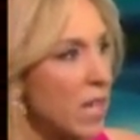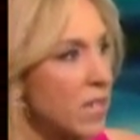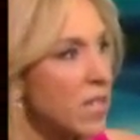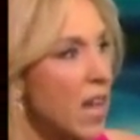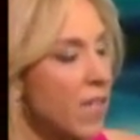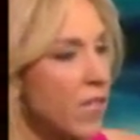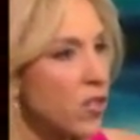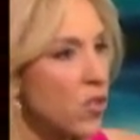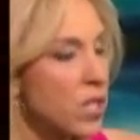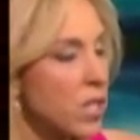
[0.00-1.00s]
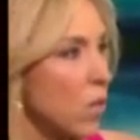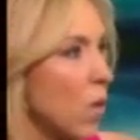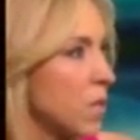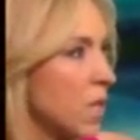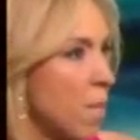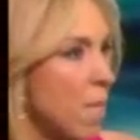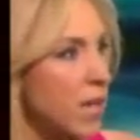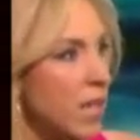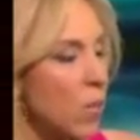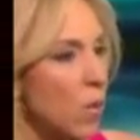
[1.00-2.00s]
because it's kind of interesting. What was it, on
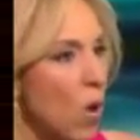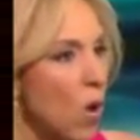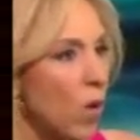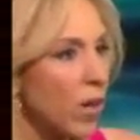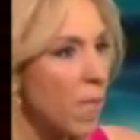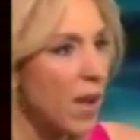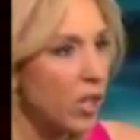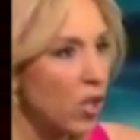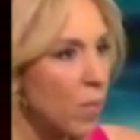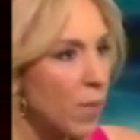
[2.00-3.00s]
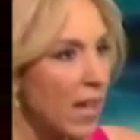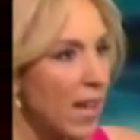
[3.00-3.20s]
Monday, we were all worried about Europe